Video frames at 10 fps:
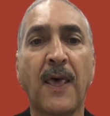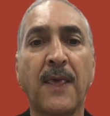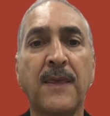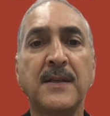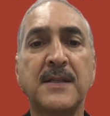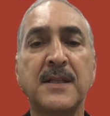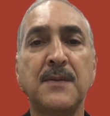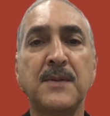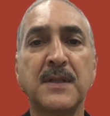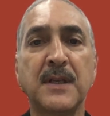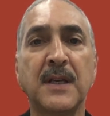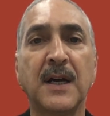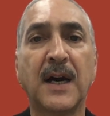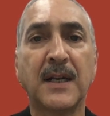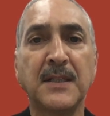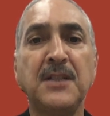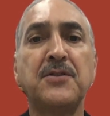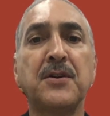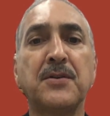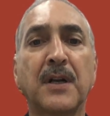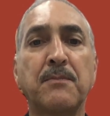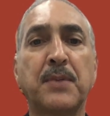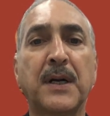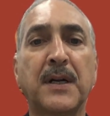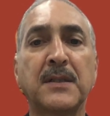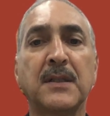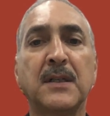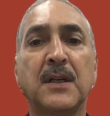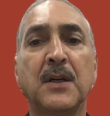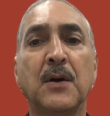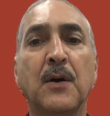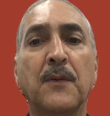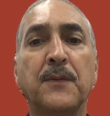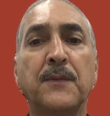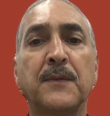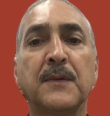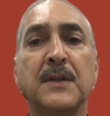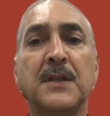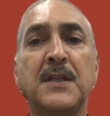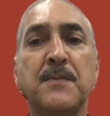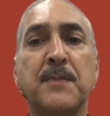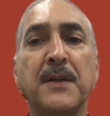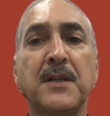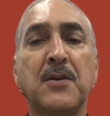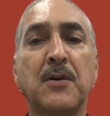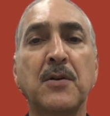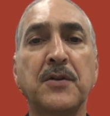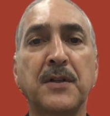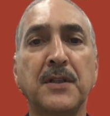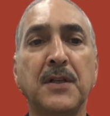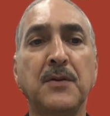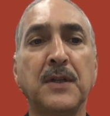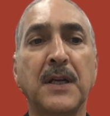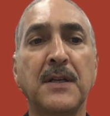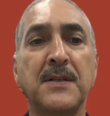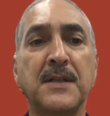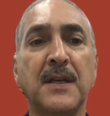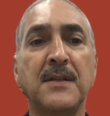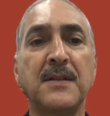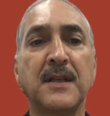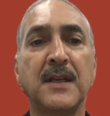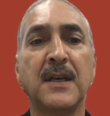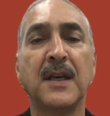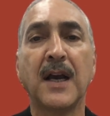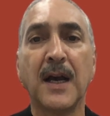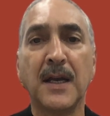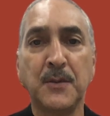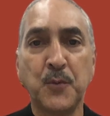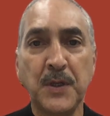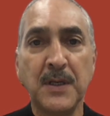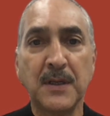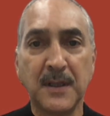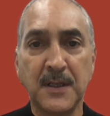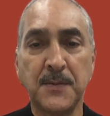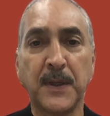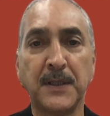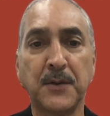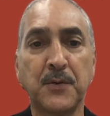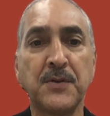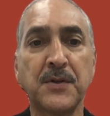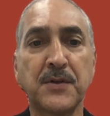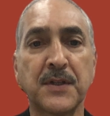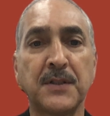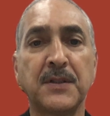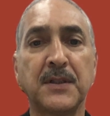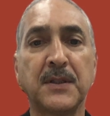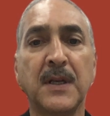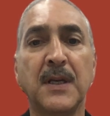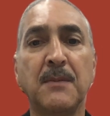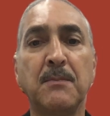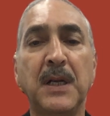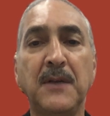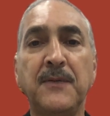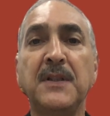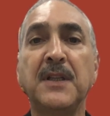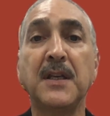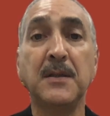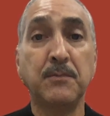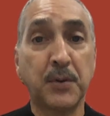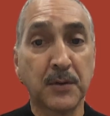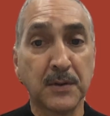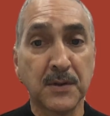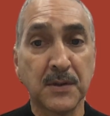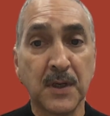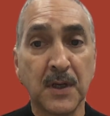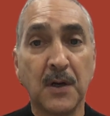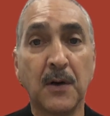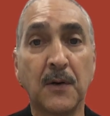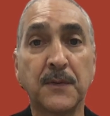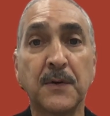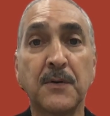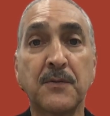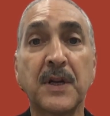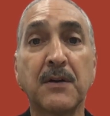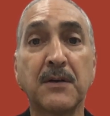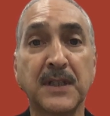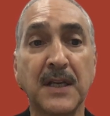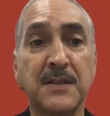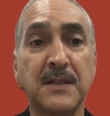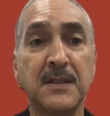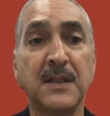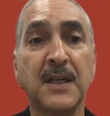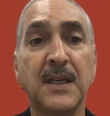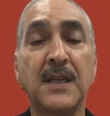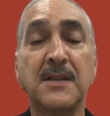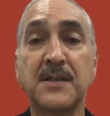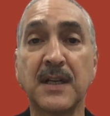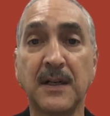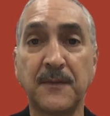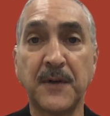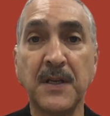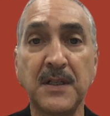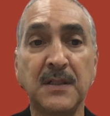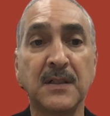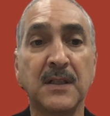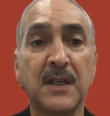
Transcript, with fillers: These themes are an integral part of Hispanic culture in the United States, and we at the Hispanic Research Center believe in the importance of recognizing and celebrating